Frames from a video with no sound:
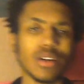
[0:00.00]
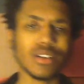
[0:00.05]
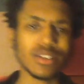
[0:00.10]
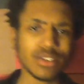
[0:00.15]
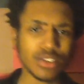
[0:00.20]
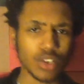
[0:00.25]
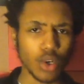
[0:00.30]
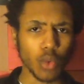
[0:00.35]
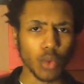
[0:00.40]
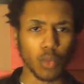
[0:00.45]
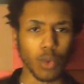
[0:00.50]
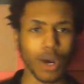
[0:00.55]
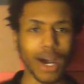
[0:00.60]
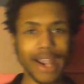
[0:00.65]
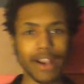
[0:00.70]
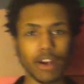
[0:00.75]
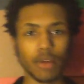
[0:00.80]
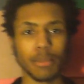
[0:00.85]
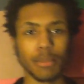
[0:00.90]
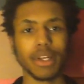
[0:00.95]
So
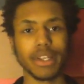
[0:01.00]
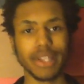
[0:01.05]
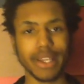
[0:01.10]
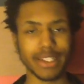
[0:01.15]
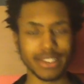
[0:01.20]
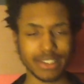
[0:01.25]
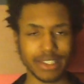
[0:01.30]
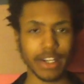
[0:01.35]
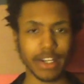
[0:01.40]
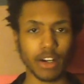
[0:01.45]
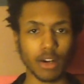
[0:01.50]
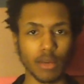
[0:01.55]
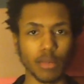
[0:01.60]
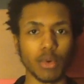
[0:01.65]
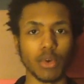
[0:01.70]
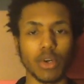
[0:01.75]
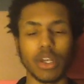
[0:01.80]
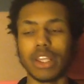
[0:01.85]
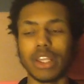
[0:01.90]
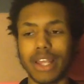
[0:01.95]
why are Mondays
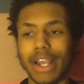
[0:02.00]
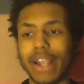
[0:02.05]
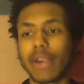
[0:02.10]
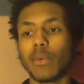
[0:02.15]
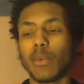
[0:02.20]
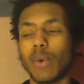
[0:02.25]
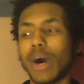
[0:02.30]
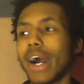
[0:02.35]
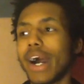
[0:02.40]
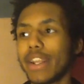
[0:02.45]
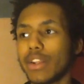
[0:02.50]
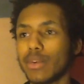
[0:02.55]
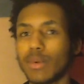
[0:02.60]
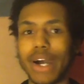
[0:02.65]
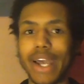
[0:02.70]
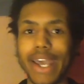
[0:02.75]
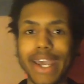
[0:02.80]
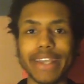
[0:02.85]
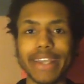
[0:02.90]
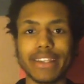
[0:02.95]
terrible, and like, why do
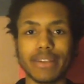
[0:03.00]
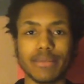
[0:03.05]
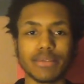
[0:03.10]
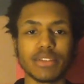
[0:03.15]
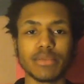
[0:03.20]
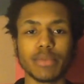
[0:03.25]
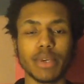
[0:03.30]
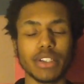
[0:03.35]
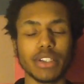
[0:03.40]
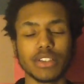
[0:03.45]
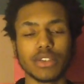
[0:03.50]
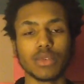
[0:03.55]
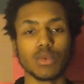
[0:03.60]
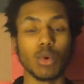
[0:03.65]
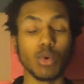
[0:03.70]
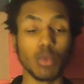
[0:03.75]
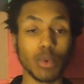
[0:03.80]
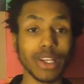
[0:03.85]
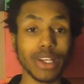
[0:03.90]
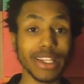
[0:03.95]
I hate them so much?
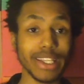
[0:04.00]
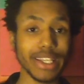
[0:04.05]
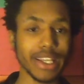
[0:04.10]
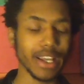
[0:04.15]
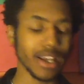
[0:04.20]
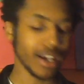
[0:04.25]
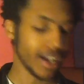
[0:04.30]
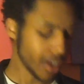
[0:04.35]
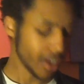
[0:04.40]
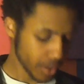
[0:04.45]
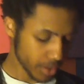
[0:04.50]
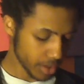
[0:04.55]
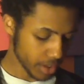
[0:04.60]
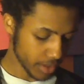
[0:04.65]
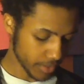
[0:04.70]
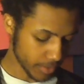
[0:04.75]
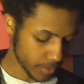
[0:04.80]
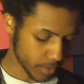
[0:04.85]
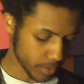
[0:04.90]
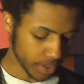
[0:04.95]
Well, really? I couldn't
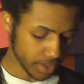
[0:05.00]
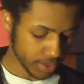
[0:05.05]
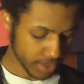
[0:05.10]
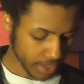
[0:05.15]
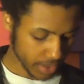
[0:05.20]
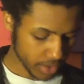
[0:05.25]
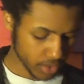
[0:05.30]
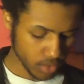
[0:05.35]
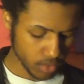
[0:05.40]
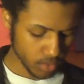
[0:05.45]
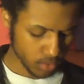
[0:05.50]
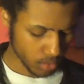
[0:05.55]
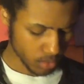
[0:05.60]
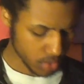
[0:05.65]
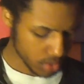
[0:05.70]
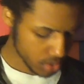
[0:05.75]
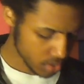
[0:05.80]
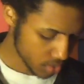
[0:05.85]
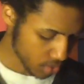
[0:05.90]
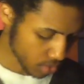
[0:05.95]
even really tell you.
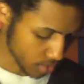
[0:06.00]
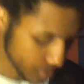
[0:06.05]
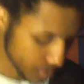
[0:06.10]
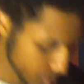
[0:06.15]
What's on the